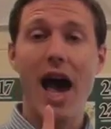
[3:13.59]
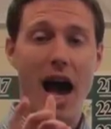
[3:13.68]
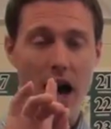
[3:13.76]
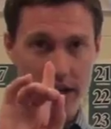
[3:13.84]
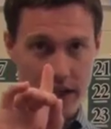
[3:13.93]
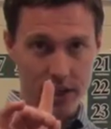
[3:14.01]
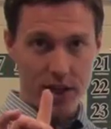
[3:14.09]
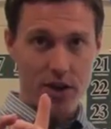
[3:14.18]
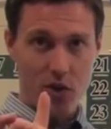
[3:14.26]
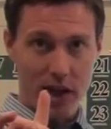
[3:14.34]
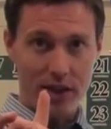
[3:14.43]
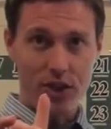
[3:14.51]
I'll get to
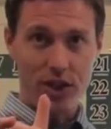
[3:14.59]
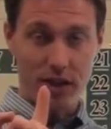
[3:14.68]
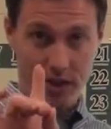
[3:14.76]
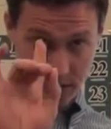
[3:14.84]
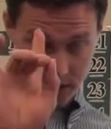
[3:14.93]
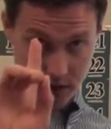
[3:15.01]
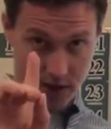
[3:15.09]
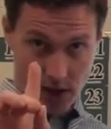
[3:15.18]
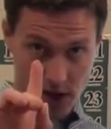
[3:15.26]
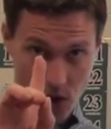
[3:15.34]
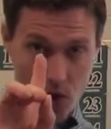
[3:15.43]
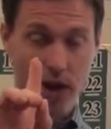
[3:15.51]
your question.
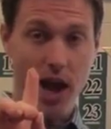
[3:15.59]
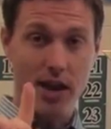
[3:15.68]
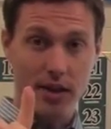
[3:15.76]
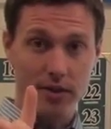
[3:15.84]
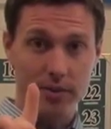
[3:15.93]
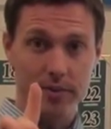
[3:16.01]
Hold on.